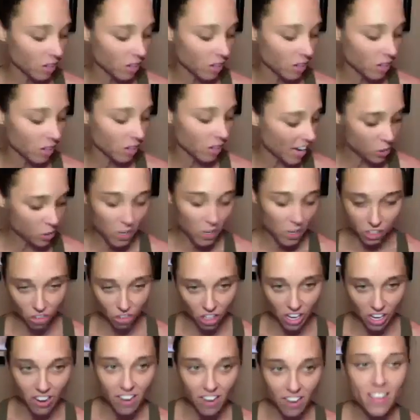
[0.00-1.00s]
Last
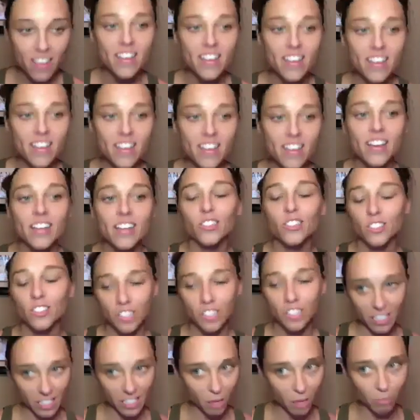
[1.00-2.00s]
question,
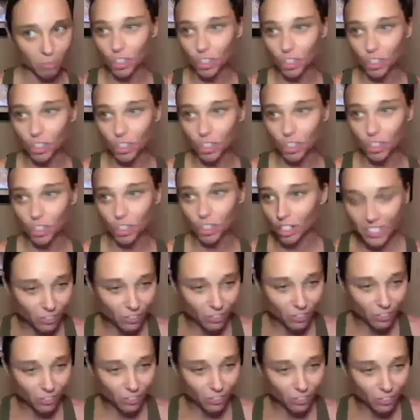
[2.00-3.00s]
because I'm sure
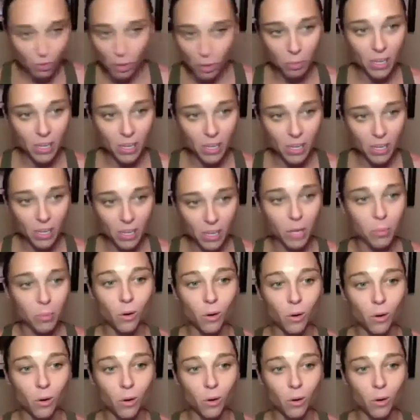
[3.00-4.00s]
self-development played a big old role
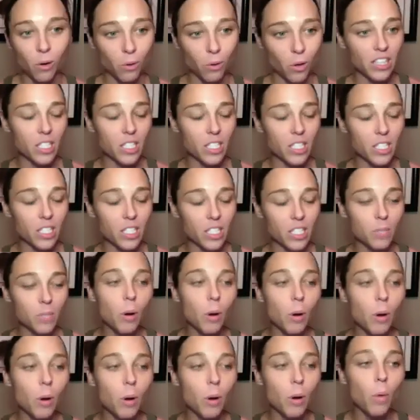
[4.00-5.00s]
in this, but what is
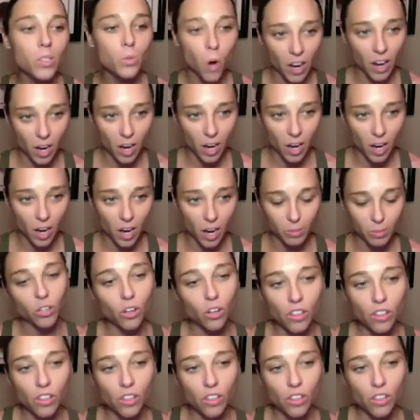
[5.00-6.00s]
one obstacle that
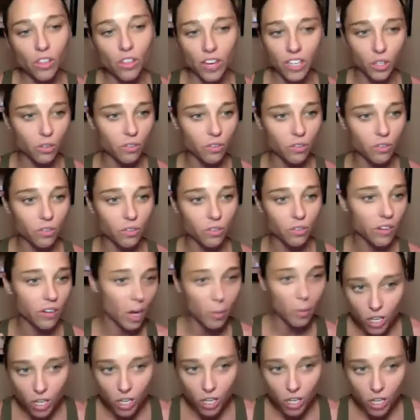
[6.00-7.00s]
you've kind of come
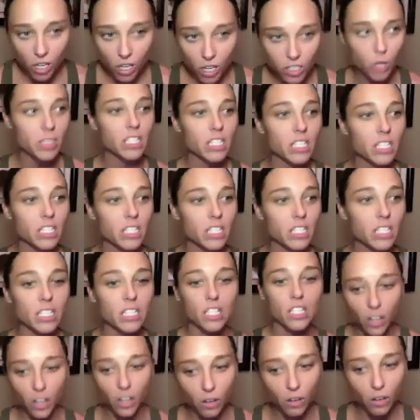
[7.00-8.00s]
across in your business that you
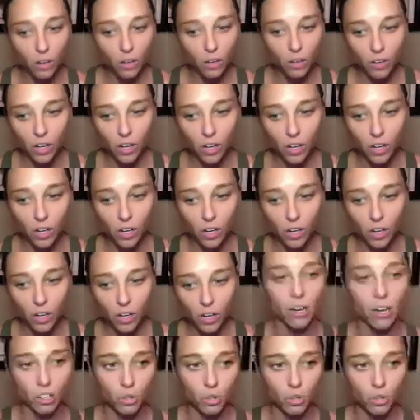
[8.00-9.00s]
had to overcome, and
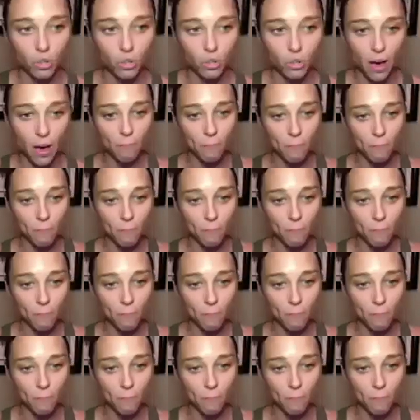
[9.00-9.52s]
how did you do that?